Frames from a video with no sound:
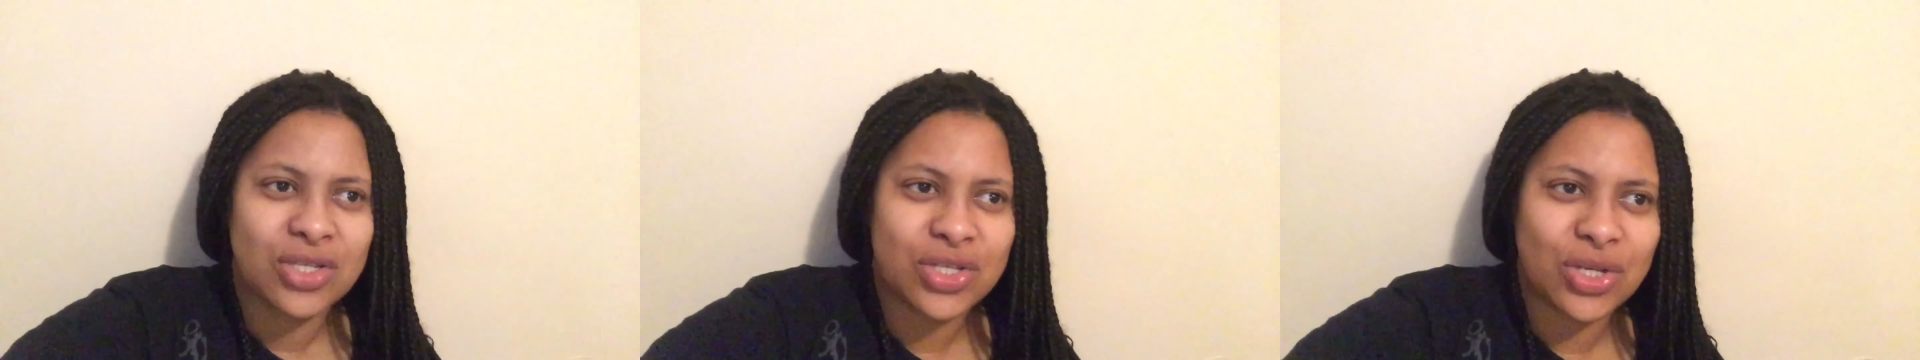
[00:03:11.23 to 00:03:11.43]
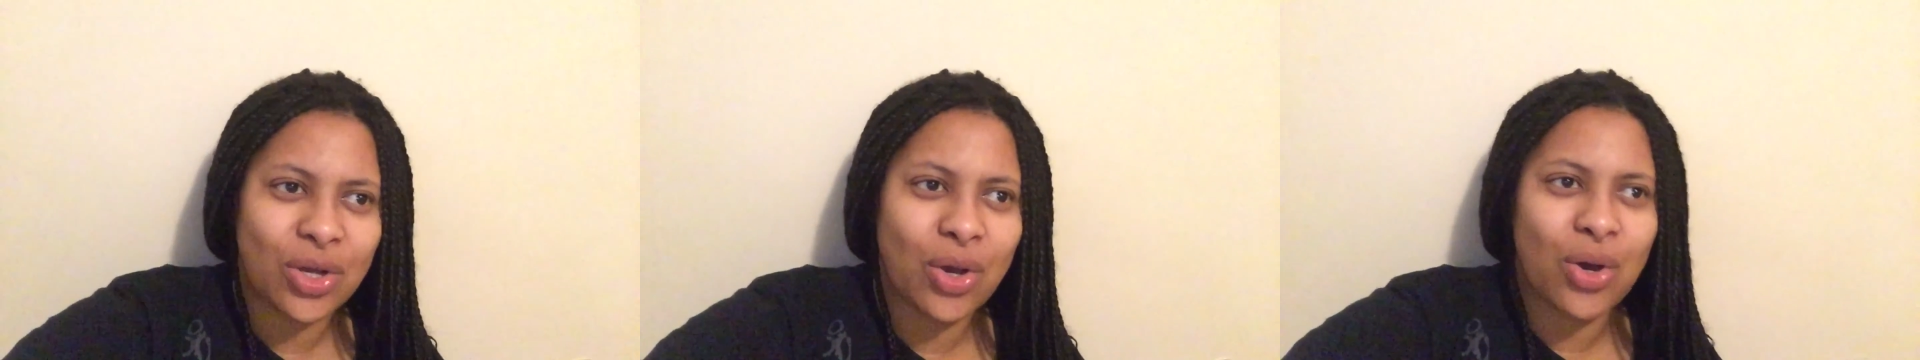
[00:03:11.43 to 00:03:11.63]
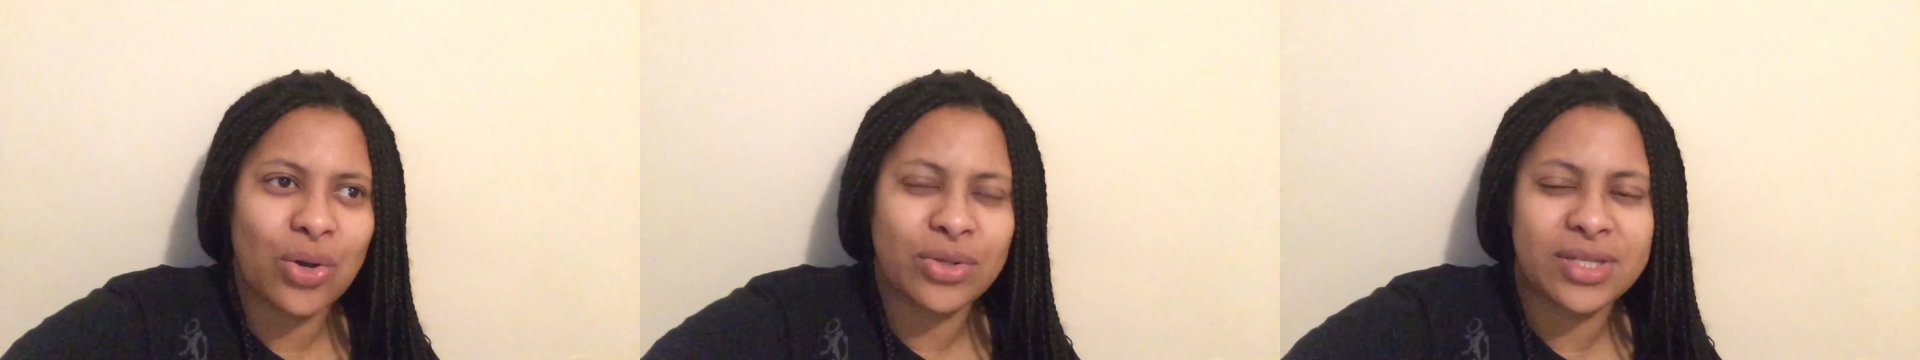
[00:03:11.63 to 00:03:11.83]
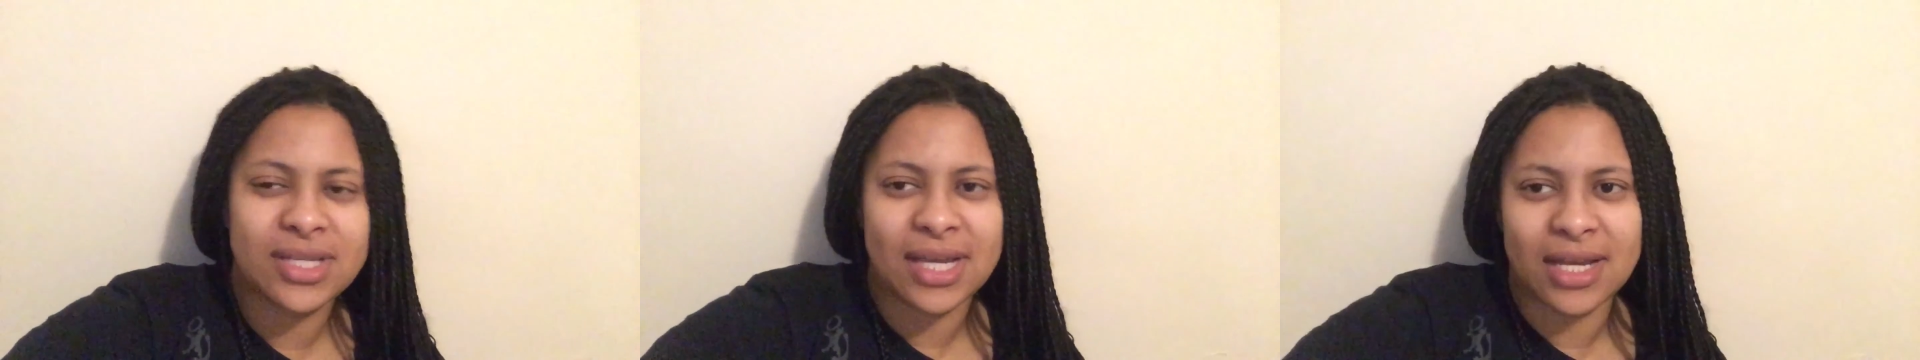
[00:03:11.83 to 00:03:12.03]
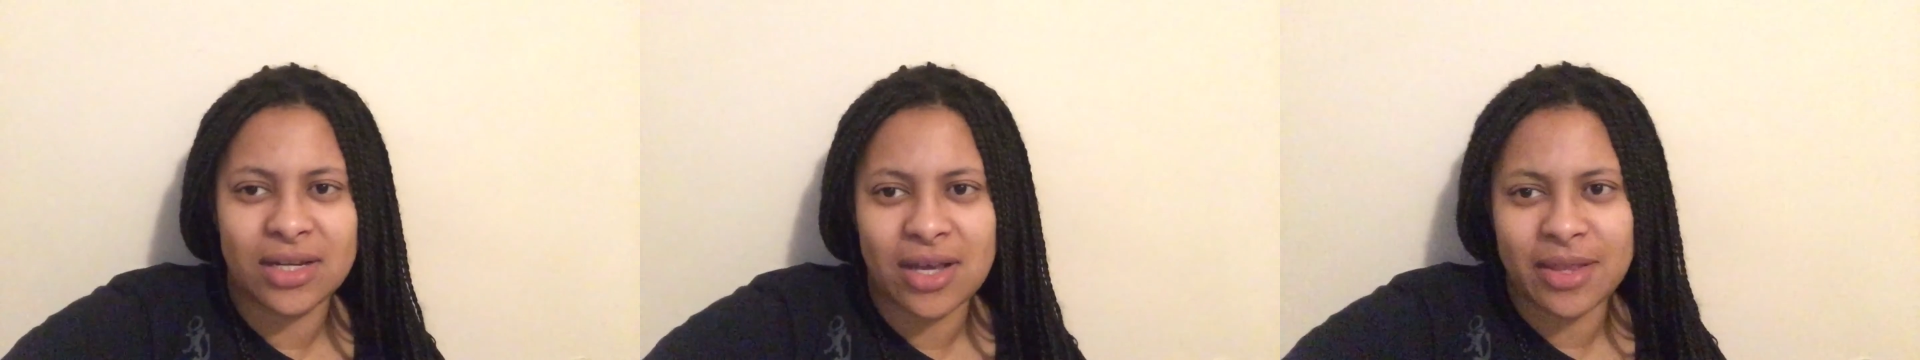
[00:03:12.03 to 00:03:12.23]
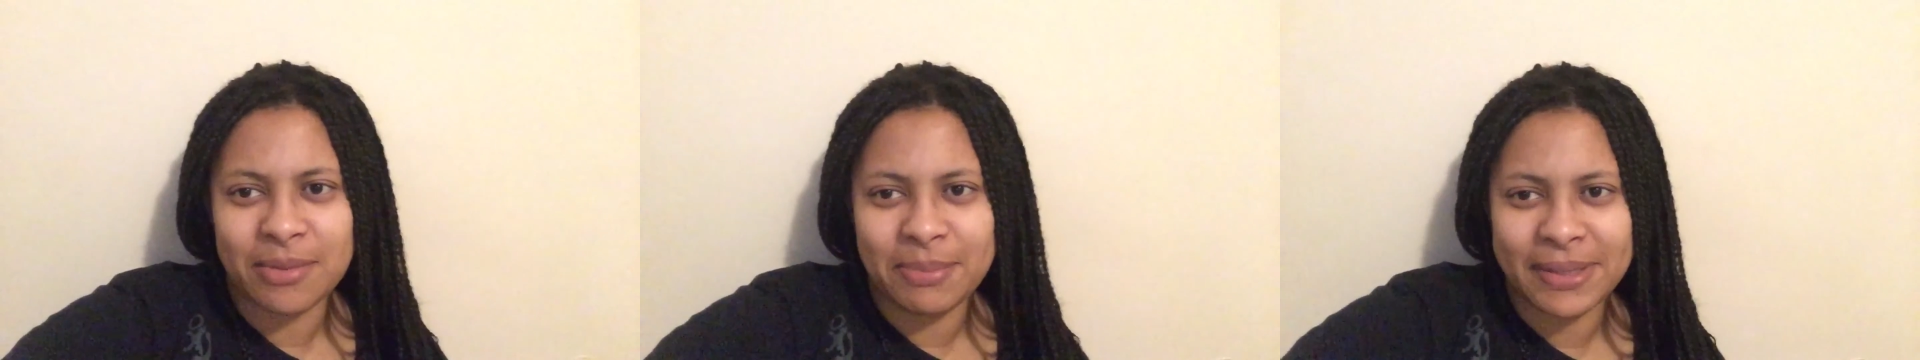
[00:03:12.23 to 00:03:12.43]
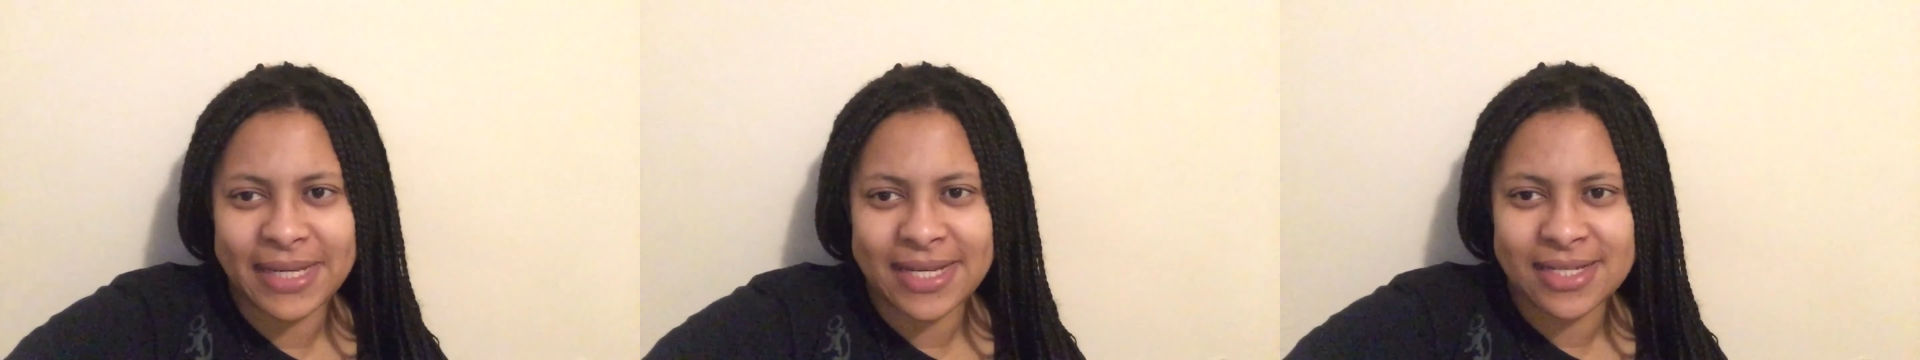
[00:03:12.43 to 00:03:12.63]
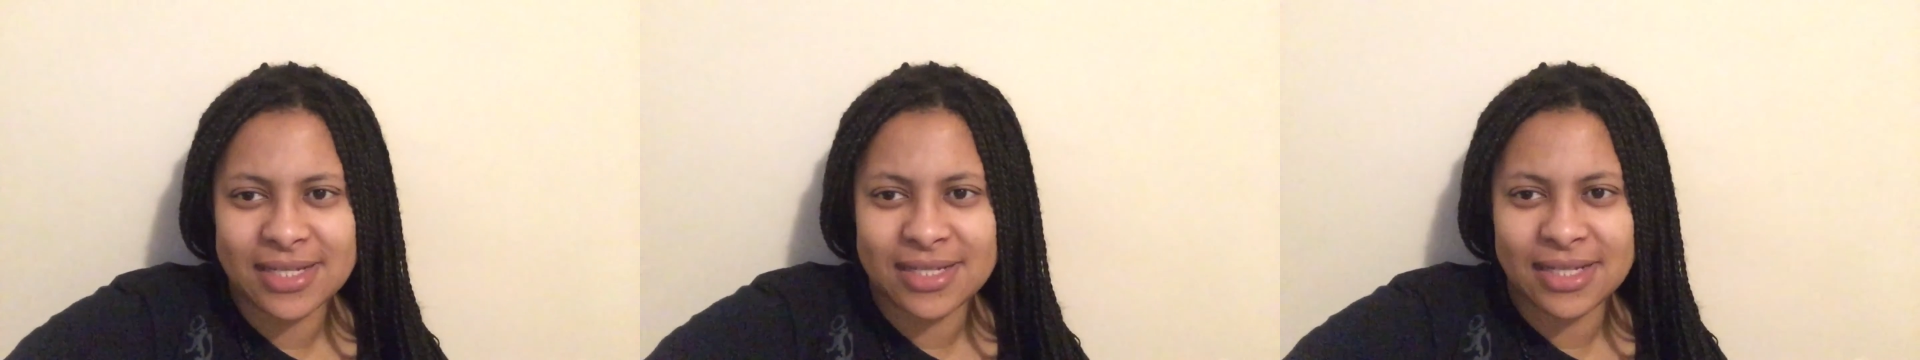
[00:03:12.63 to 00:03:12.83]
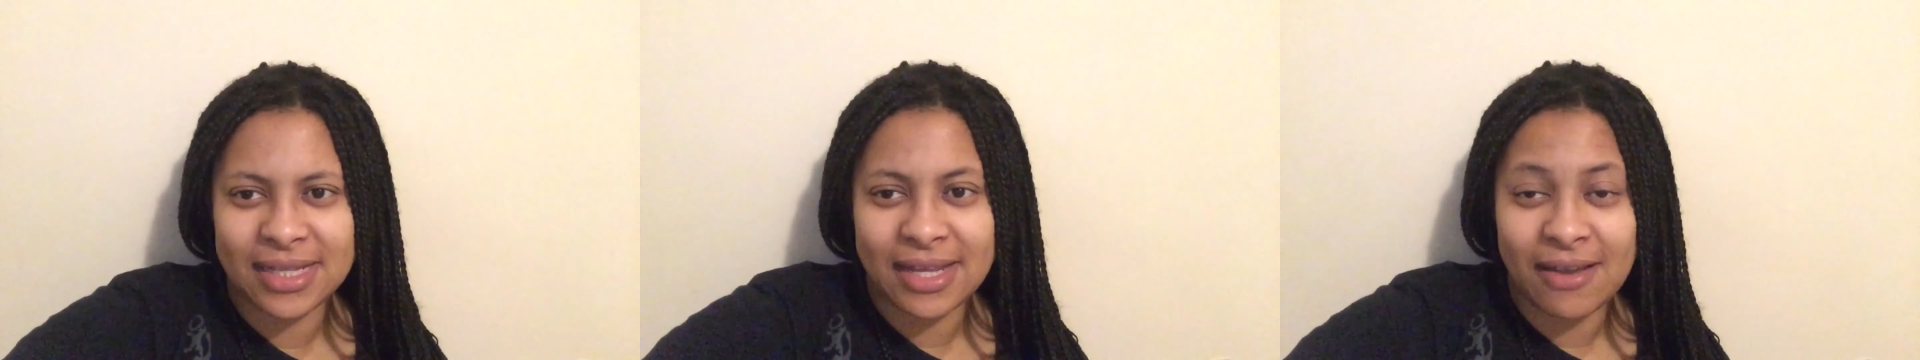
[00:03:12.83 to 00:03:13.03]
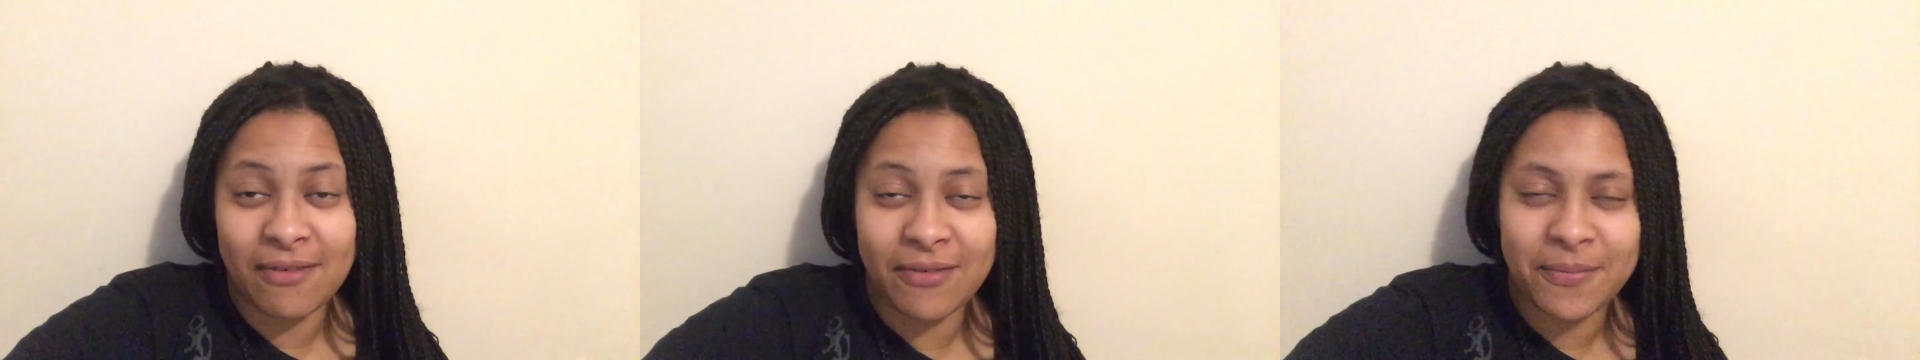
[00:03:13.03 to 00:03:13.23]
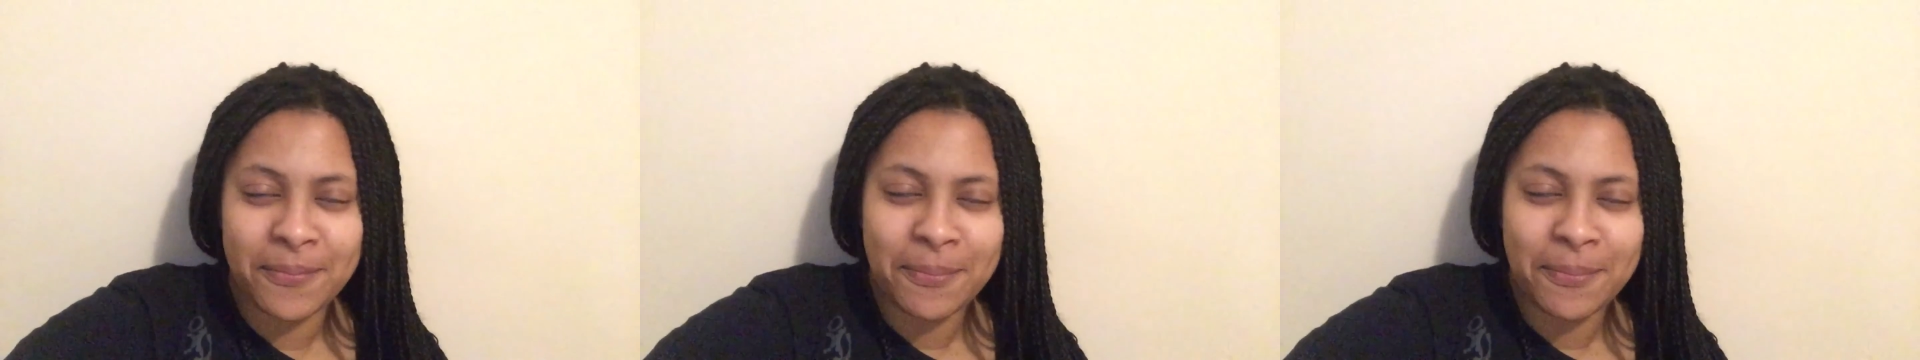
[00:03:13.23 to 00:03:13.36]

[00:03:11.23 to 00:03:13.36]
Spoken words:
to go to another place to live?